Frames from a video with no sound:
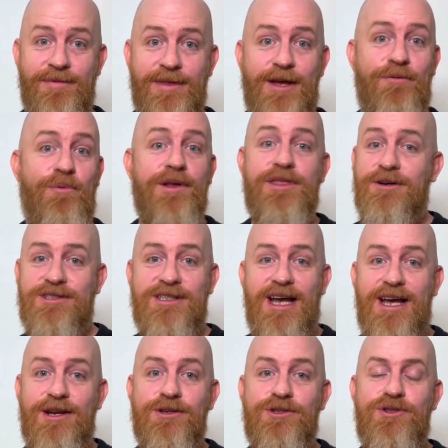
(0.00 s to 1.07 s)
If what they're
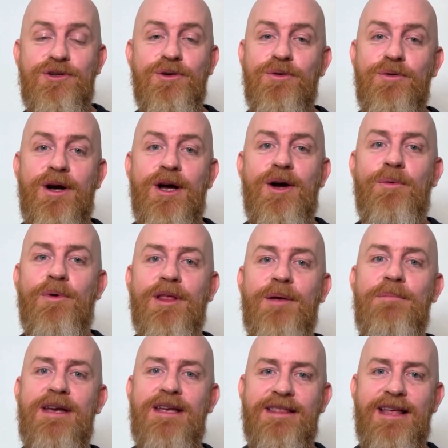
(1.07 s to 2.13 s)
saying is true, will it
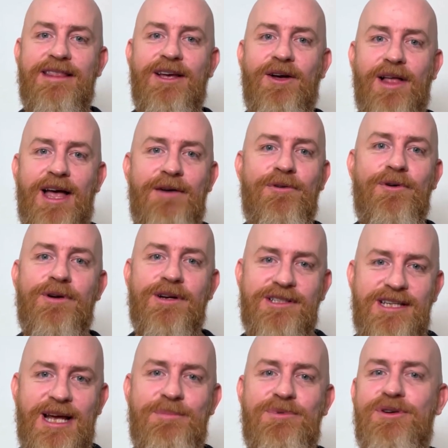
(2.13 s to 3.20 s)
mean that they'll ever
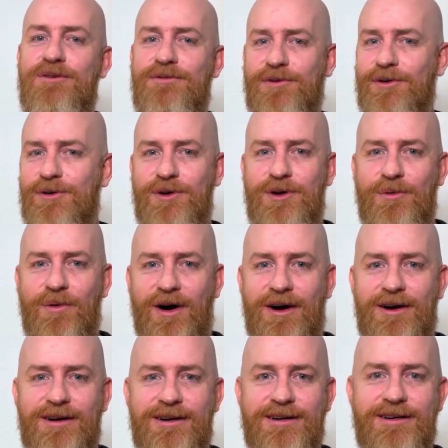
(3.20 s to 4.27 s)
accept you for who you
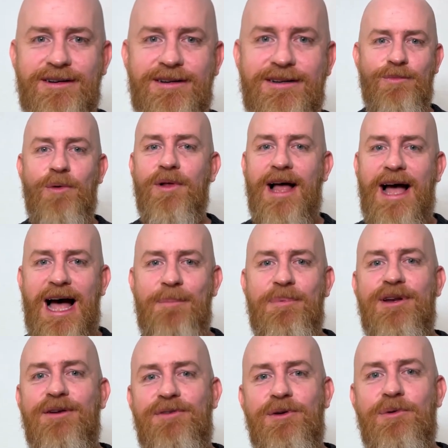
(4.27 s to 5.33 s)
are? What will
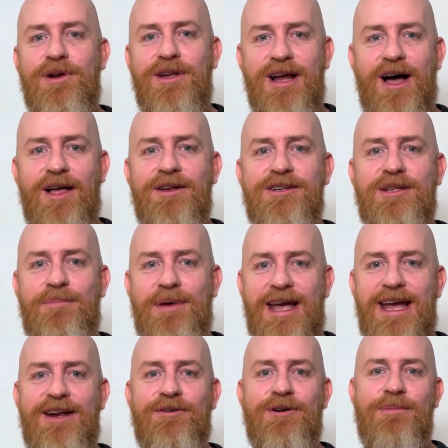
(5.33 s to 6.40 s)
happen if you acknowledge the
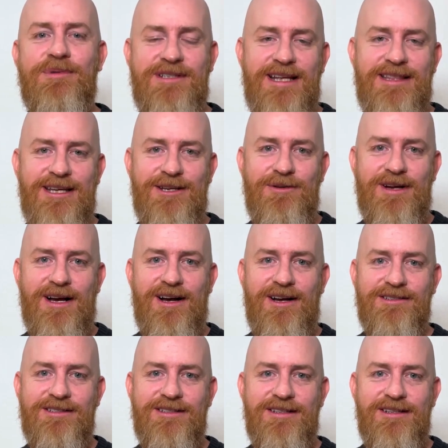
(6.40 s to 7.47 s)
pain or upset that you
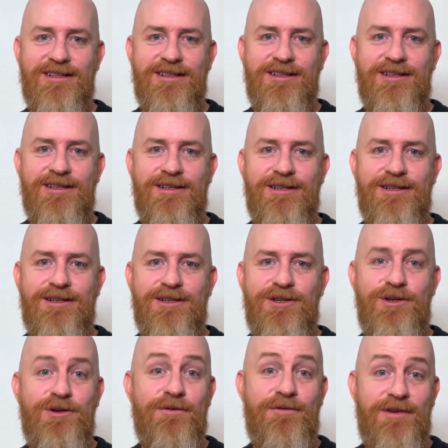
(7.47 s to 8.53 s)
caused?
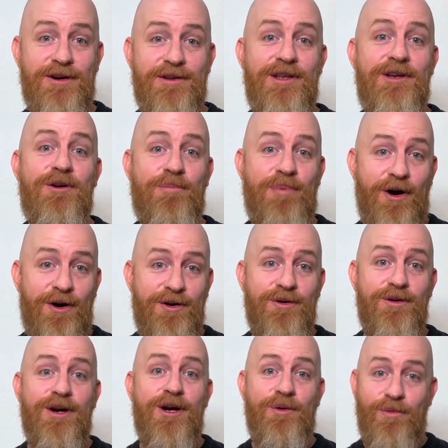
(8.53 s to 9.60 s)
Do you fear that your
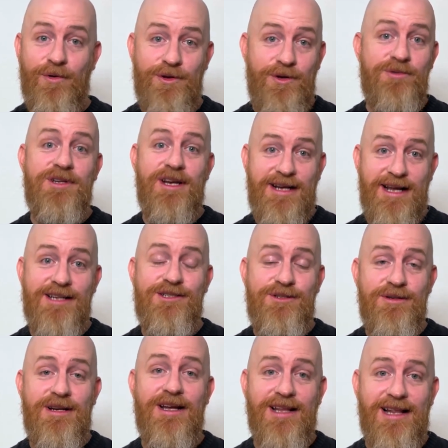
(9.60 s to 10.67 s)
partner will use it against
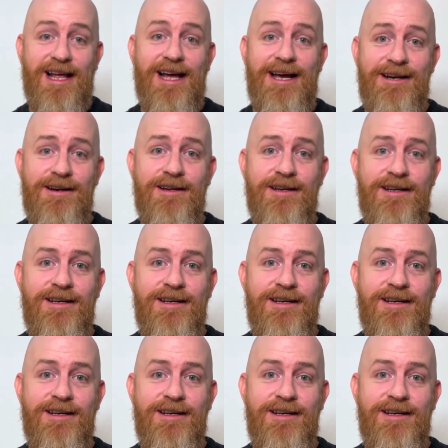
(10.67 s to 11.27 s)
you down the line?